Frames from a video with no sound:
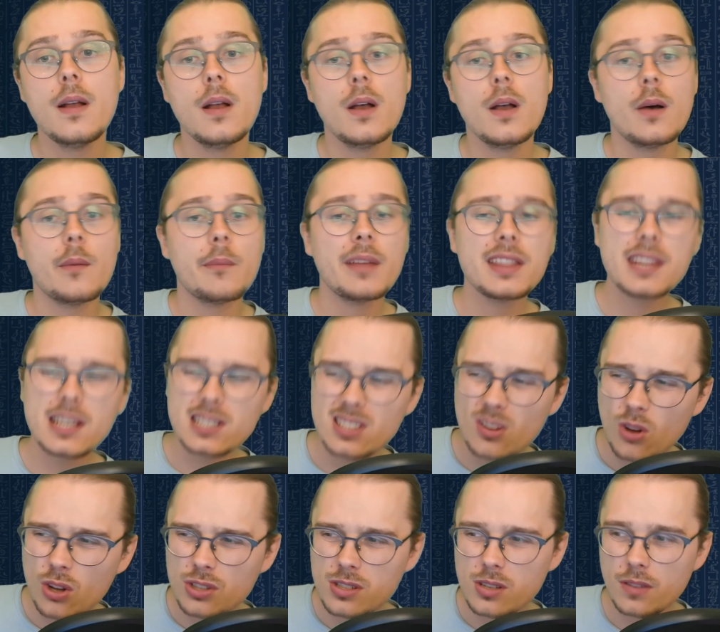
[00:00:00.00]
but there's
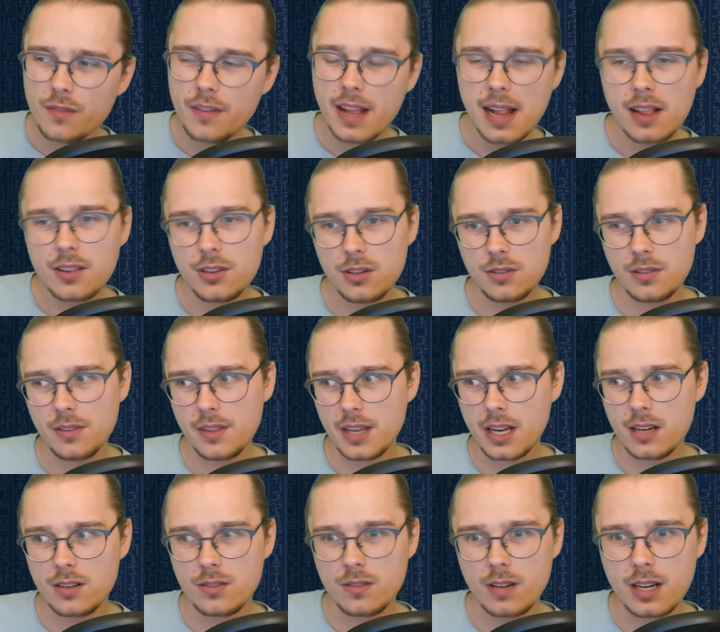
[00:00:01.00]
also value in
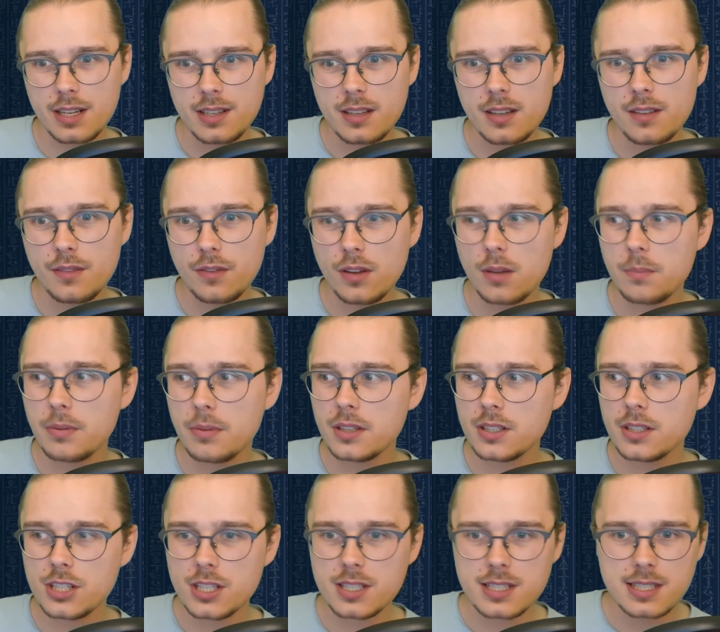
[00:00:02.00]
that, right? If your
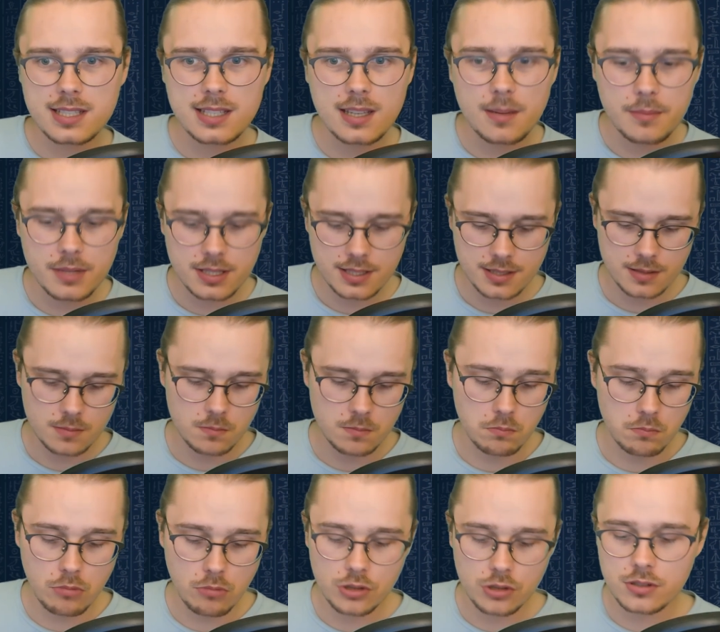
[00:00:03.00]
opponent just summons
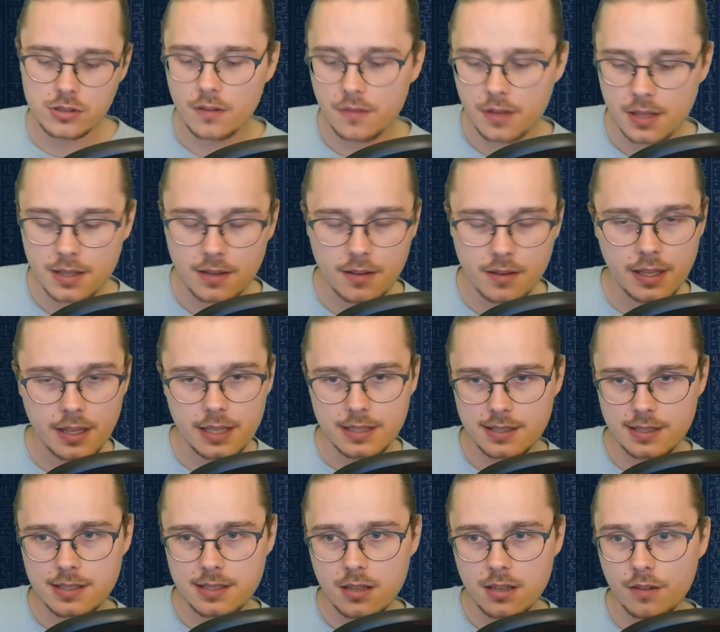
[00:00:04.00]
most of his
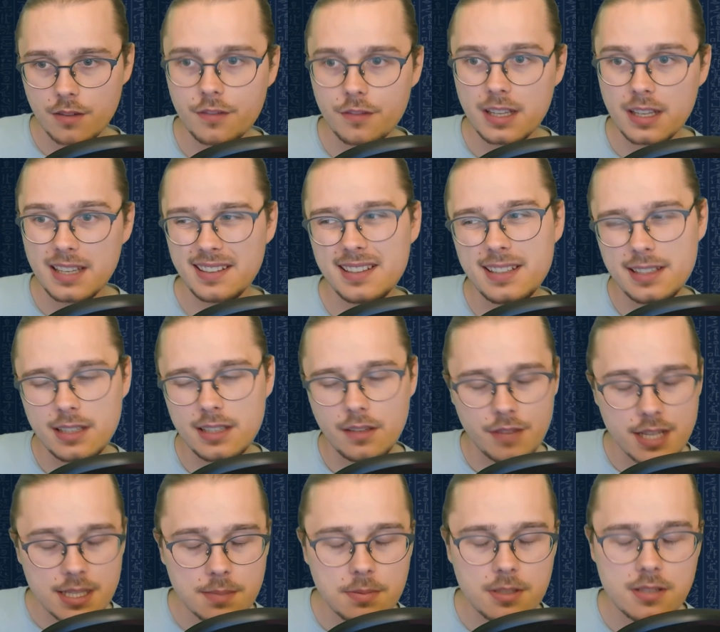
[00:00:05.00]
stuff in
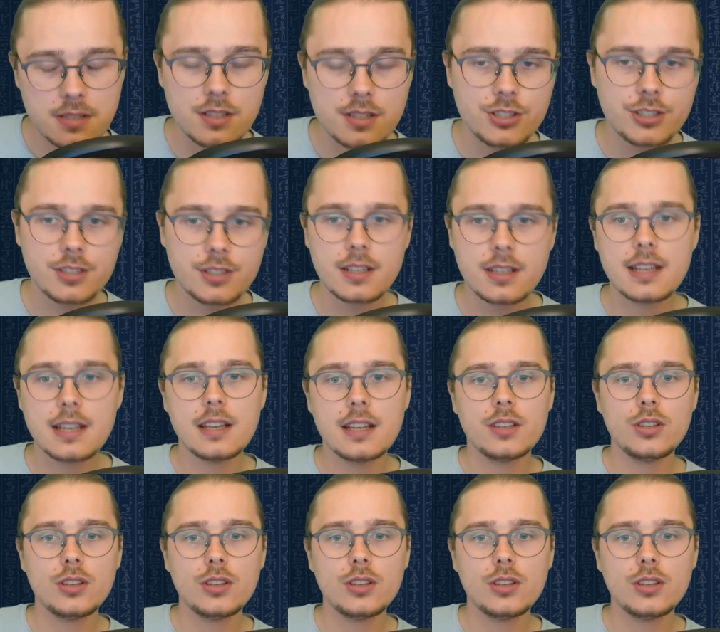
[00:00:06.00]
defense position, you're